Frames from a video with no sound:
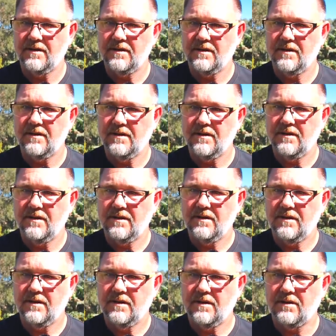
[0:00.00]
All right,
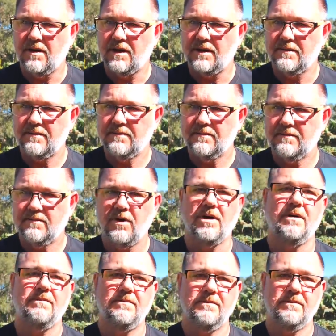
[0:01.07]
well,
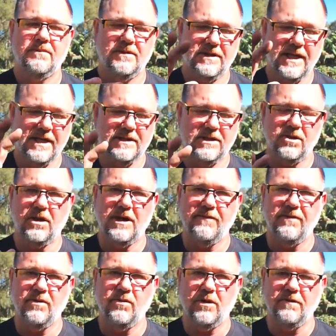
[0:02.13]
thanks a lot, everyone, for
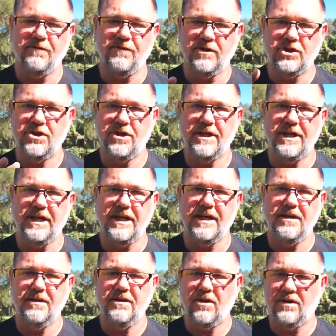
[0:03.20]
tuning in on
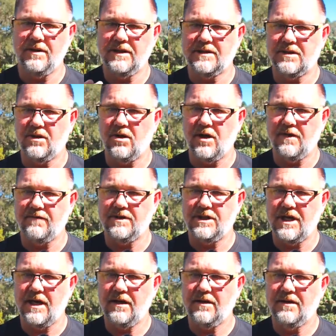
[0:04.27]
this live chat
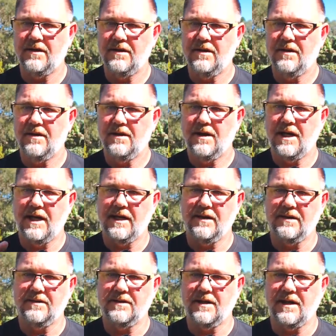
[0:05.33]
and
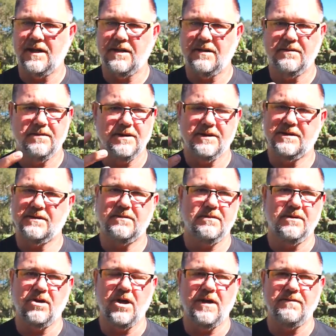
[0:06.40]
this live
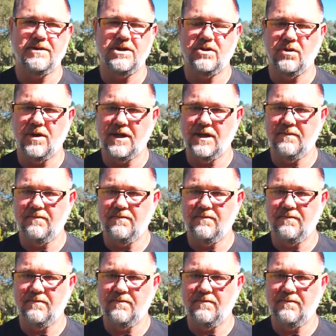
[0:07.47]
stream.